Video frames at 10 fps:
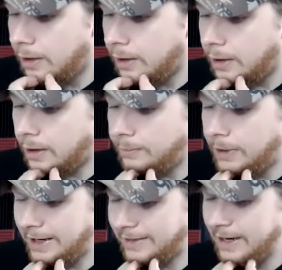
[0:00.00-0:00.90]
Um,
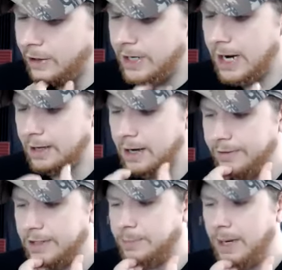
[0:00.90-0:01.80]
I think I already kind of
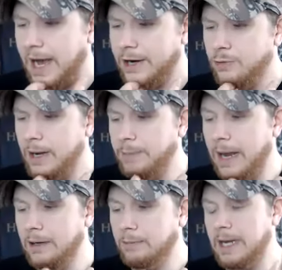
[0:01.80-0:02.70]
covered this, but how do you
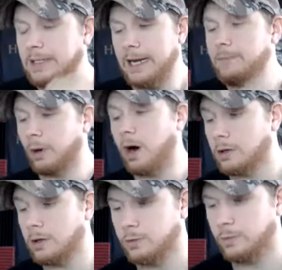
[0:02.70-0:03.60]
maintain maintain
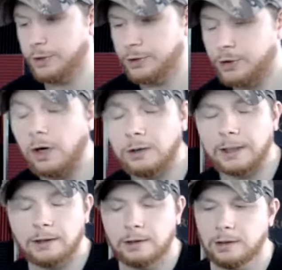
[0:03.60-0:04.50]
progress when you're
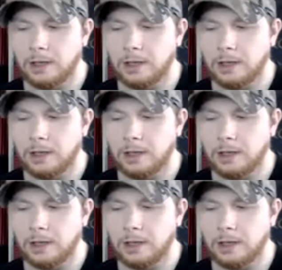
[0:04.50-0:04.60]
struggling?